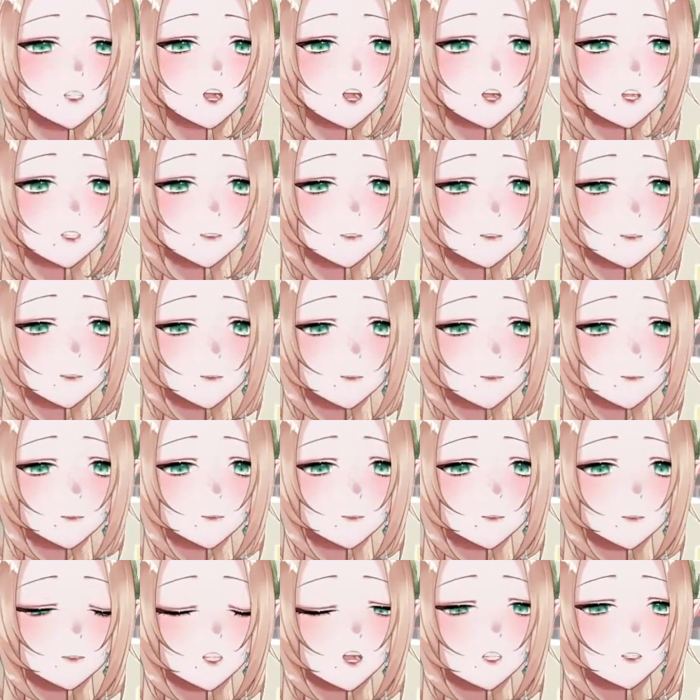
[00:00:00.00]

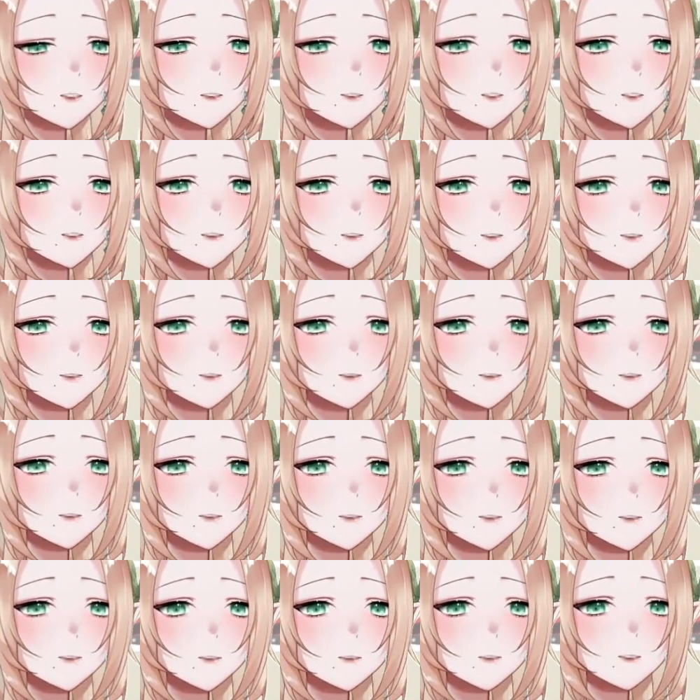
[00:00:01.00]
I think this
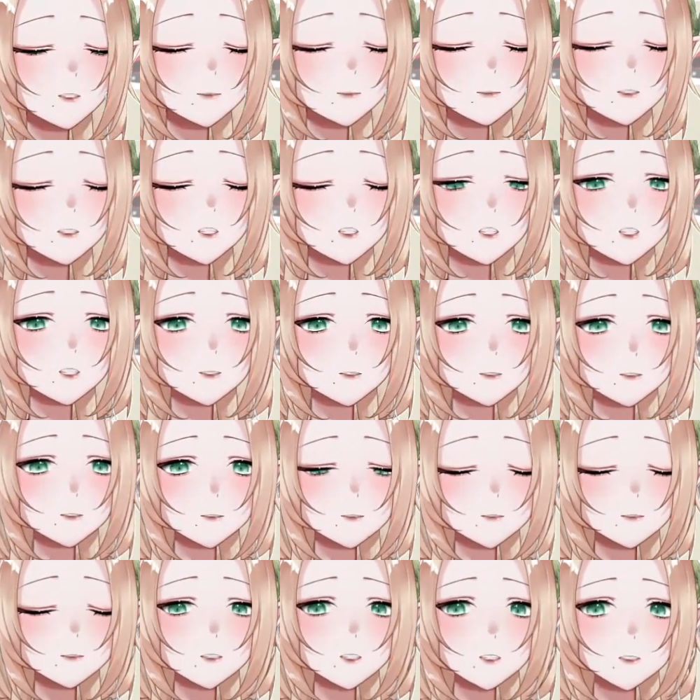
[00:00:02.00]
do apply
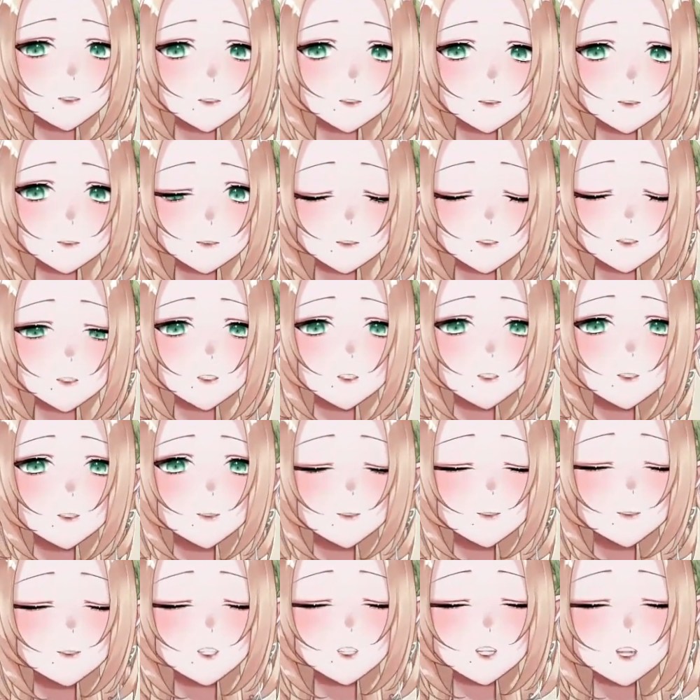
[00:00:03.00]
to dogs,
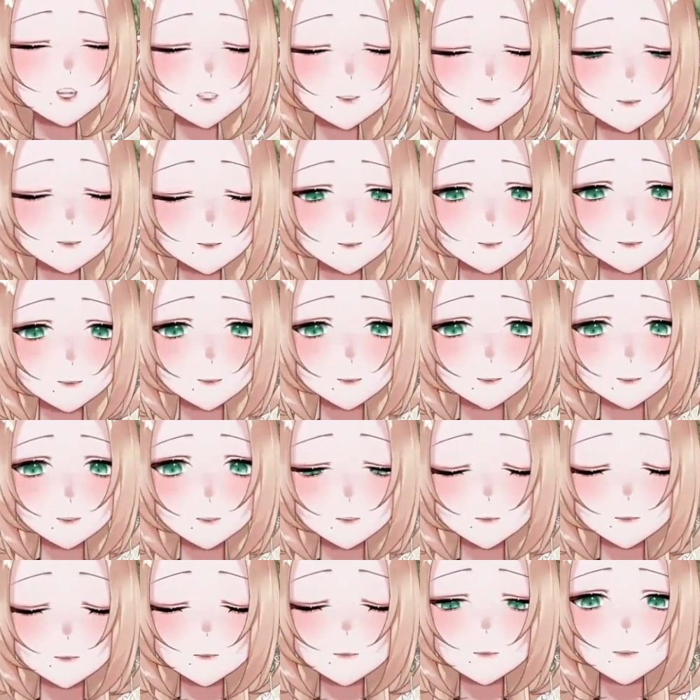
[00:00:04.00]
cats,
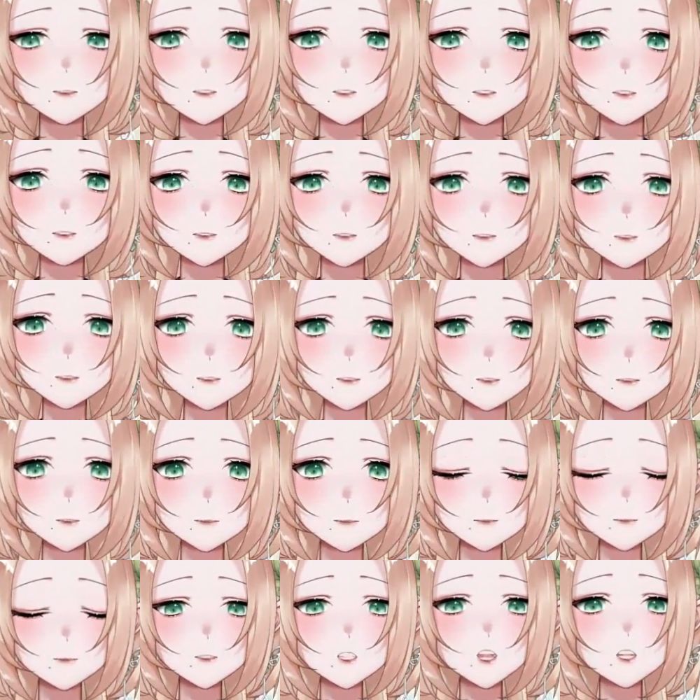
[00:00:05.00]
birds,
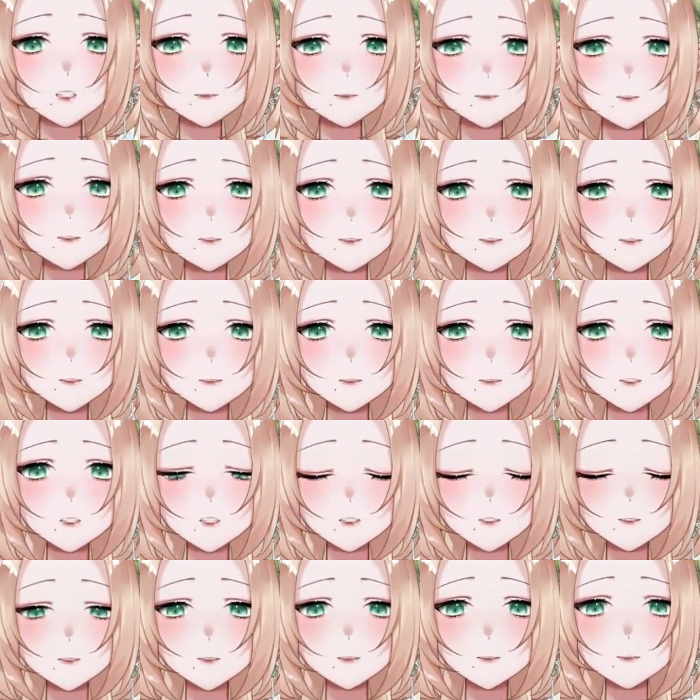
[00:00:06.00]
rabbits.
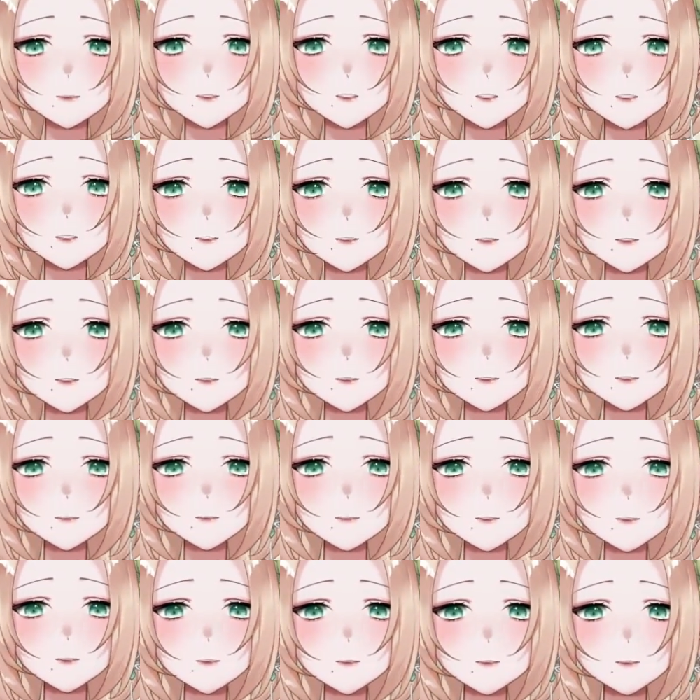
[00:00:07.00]
I think this
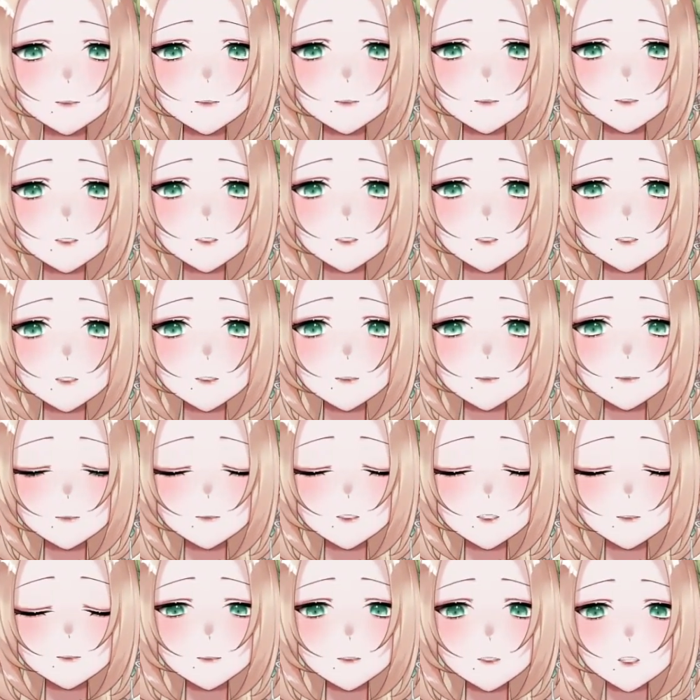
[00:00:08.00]
one do
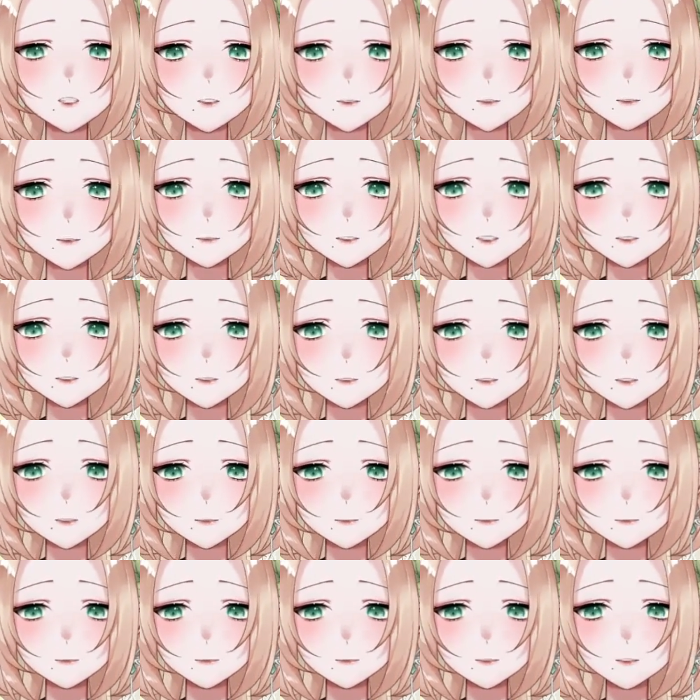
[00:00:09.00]
apply to quite a lot
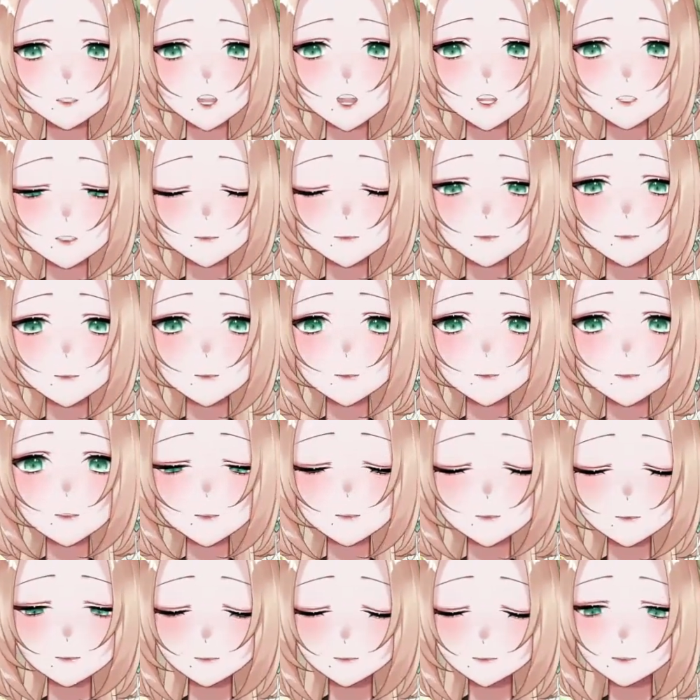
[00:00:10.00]
of different
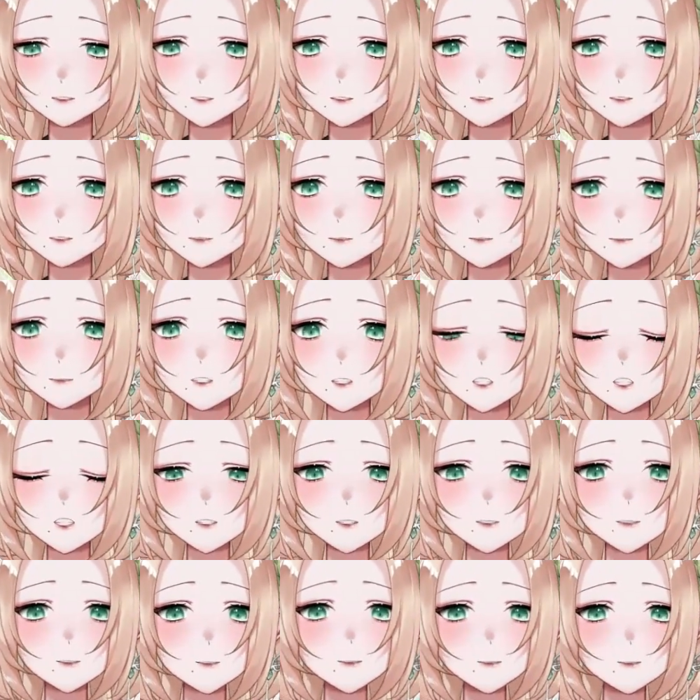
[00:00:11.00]
animals.
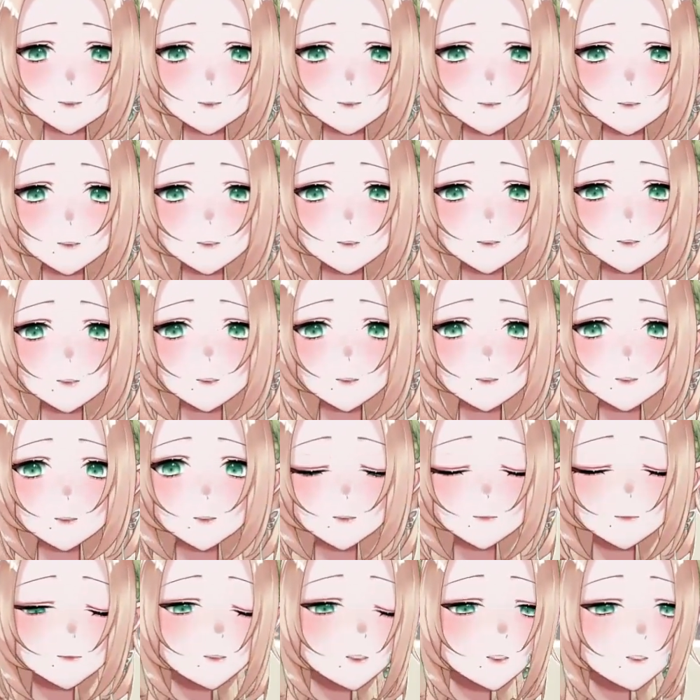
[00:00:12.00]
But this is just going
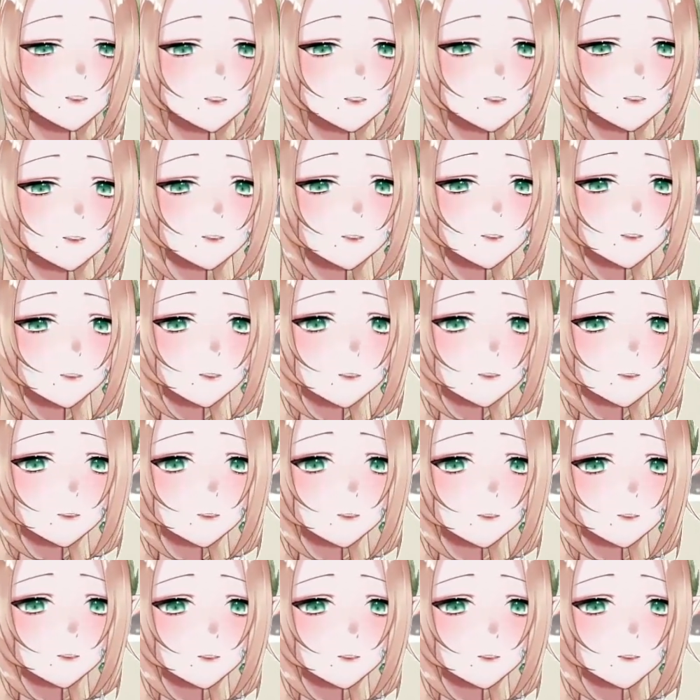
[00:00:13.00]
to be a short